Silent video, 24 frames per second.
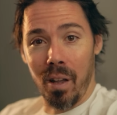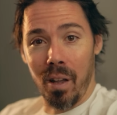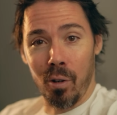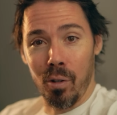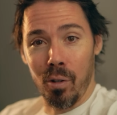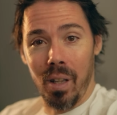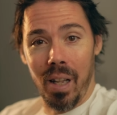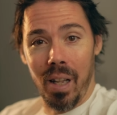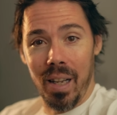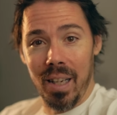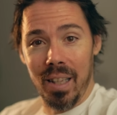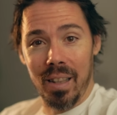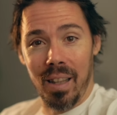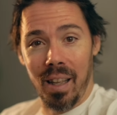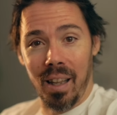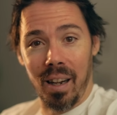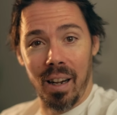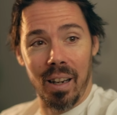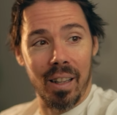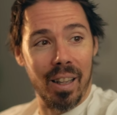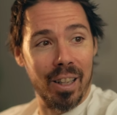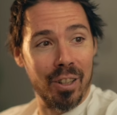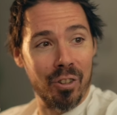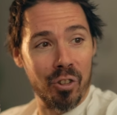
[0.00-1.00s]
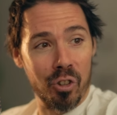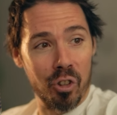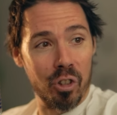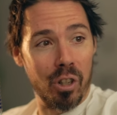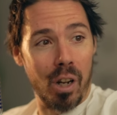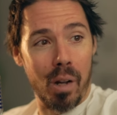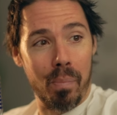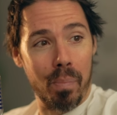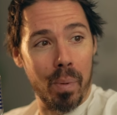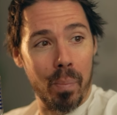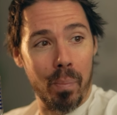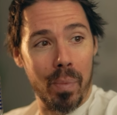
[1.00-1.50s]
I don't like that. I like
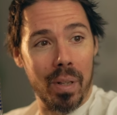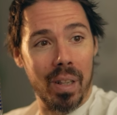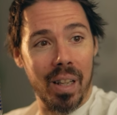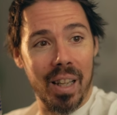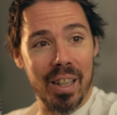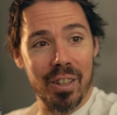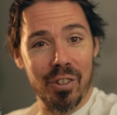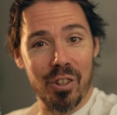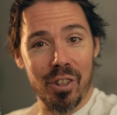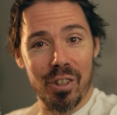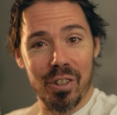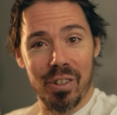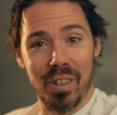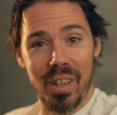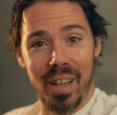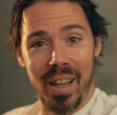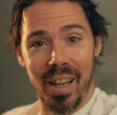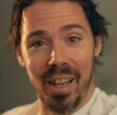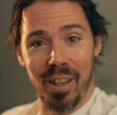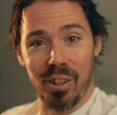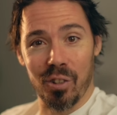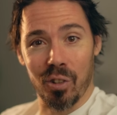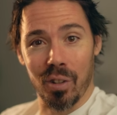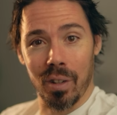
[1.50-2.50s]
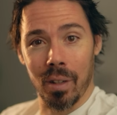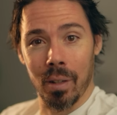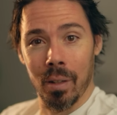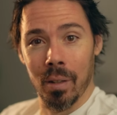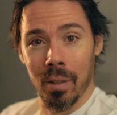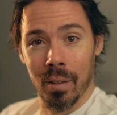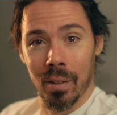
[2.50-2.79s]
stopping my lenses down.